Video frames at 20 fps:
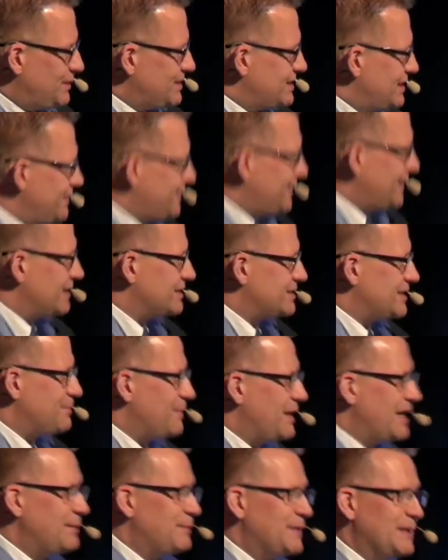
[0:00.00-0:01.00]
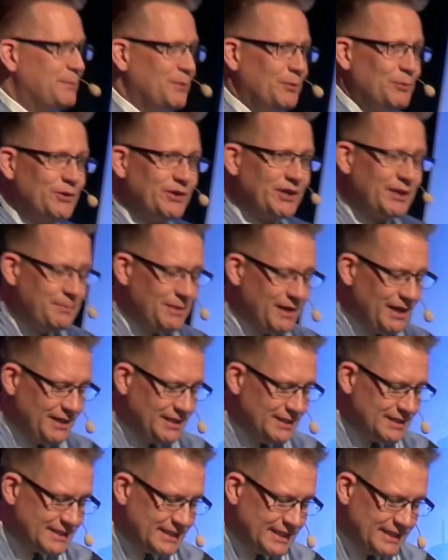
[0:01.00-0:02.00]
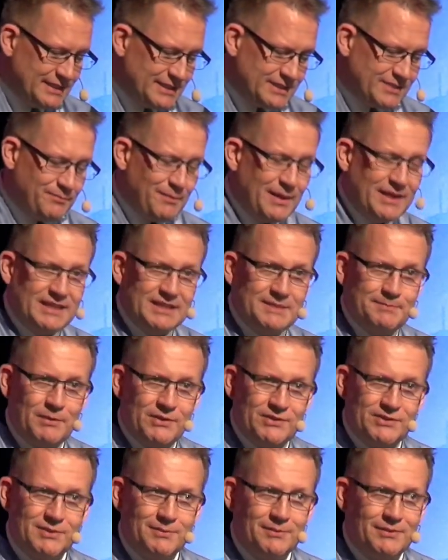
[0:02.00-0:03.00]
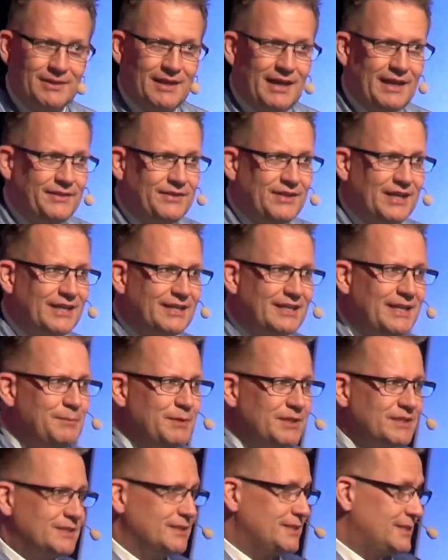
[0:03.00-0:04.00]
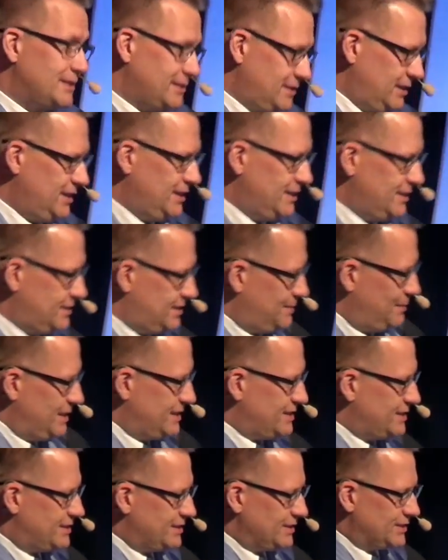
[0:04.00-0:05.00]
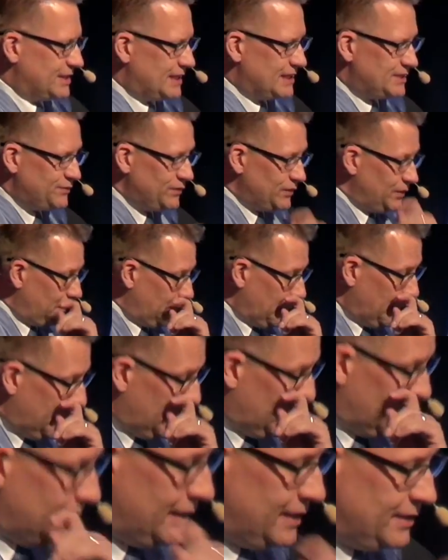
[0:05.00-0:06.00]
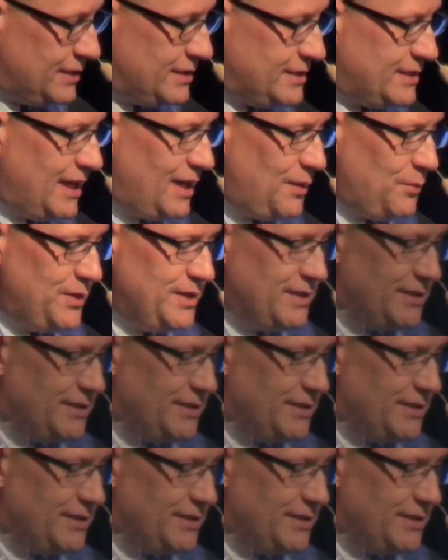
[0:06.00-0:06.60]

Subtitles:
our thanks to the many people working behind the scenes who made this possible and the academic semester successful. To start with,